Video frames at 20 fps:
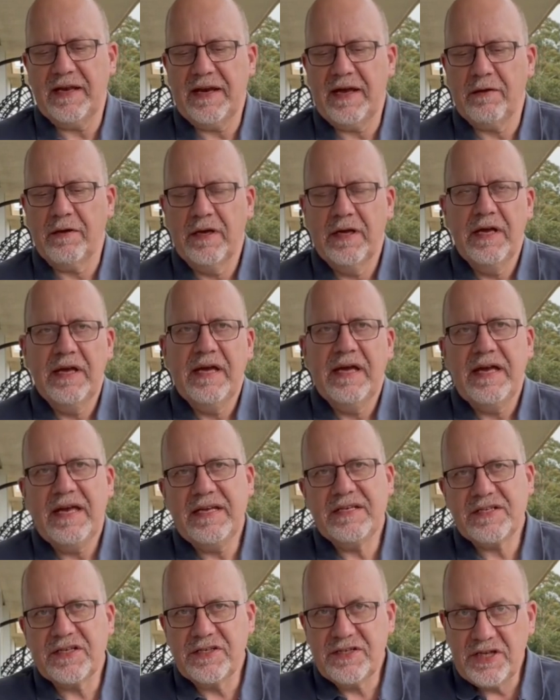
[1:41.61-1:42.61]
Now,
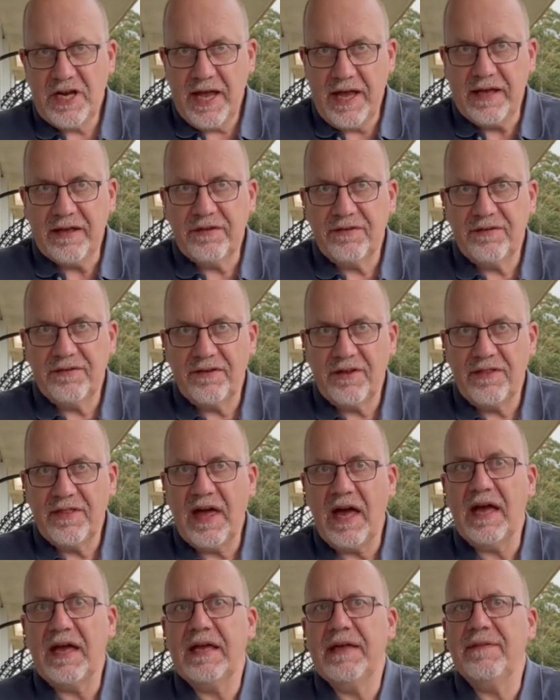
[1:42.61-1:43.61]
he suggests
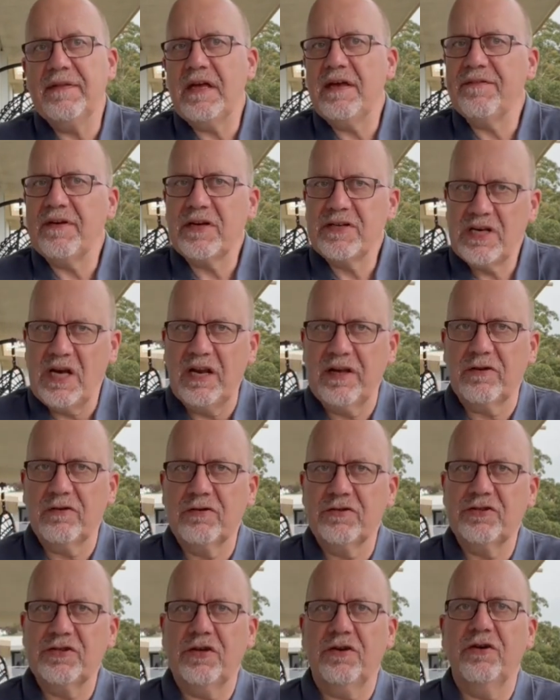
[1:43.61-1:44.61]
that in the
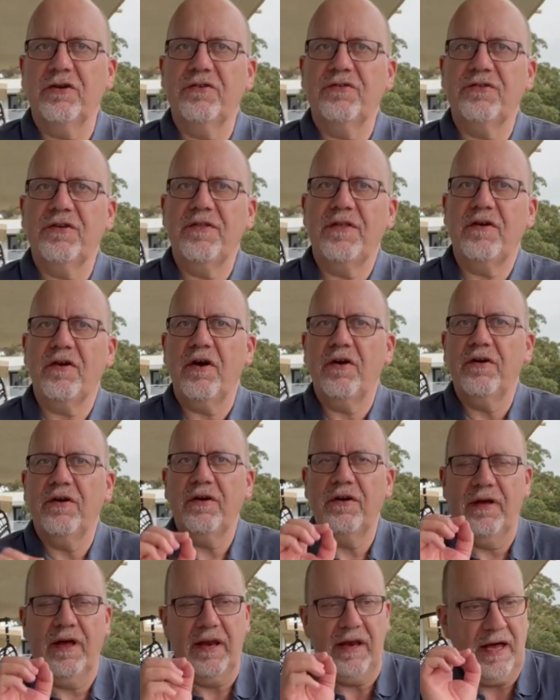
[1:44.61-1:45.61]
evangelical church, there are,
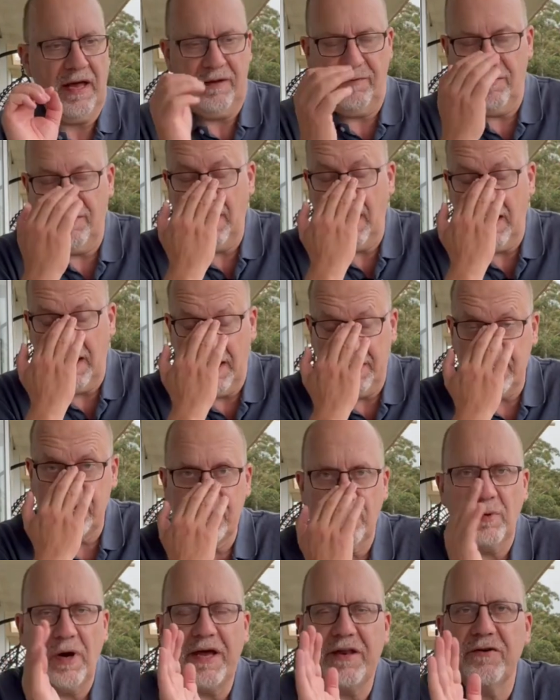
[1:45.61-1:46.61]
and I think
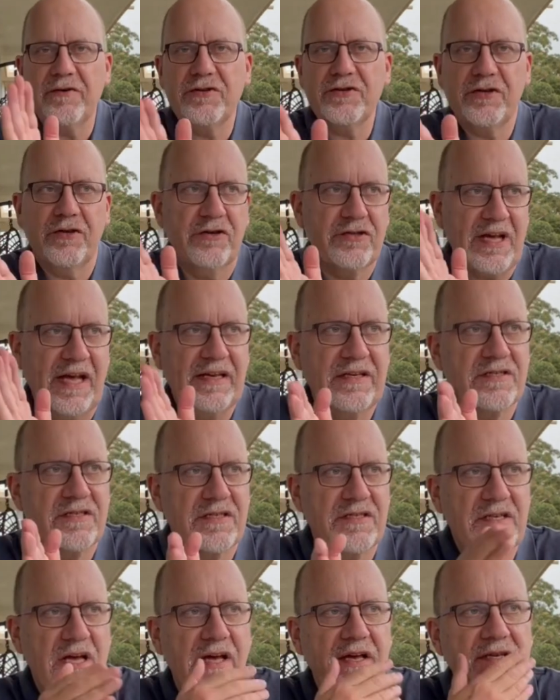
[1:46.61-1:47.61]
the wider church and in
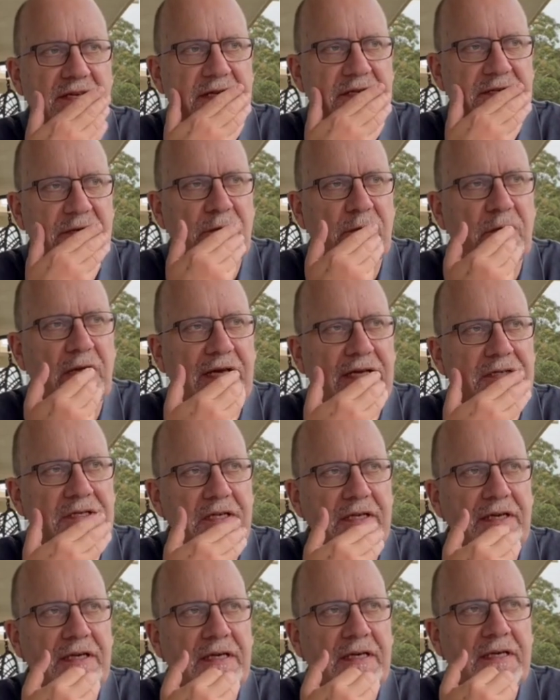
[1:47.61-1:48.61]
society as a whole,
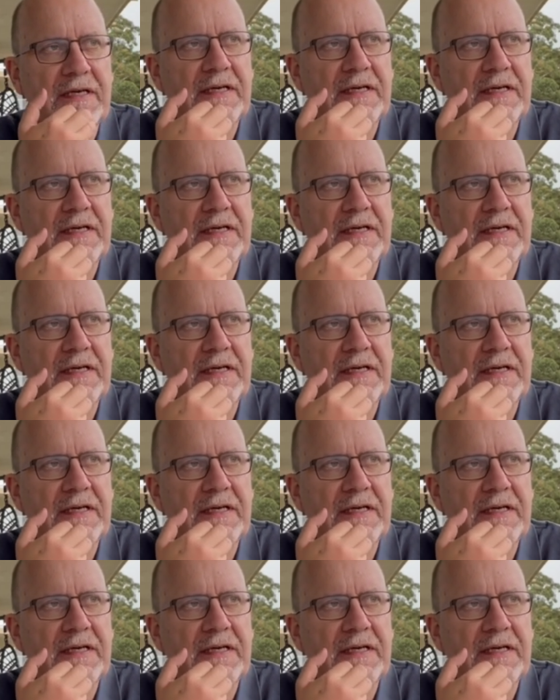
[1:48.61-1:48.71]
actually,